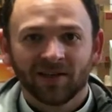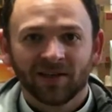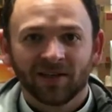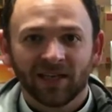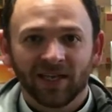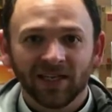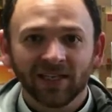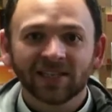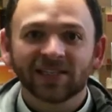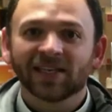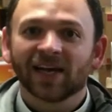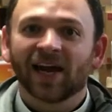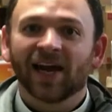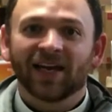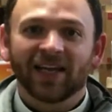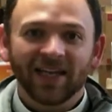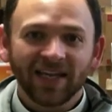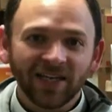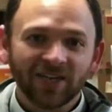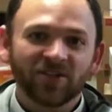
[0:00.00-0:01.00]

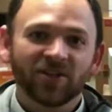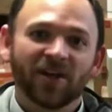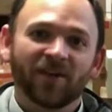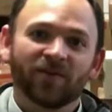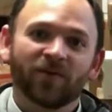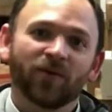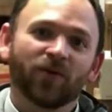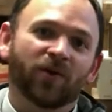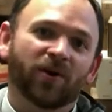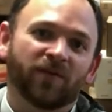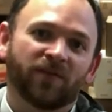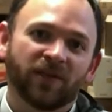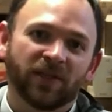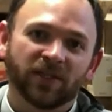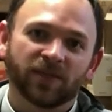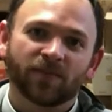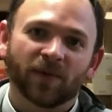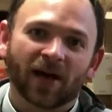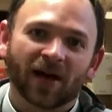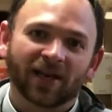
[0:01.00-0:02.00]
Inside each and every one of
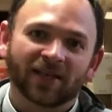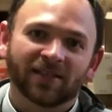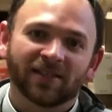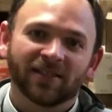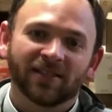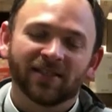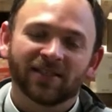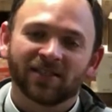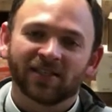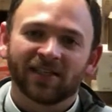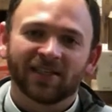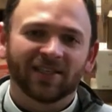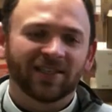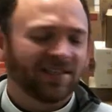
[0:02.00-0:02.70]
these boxes,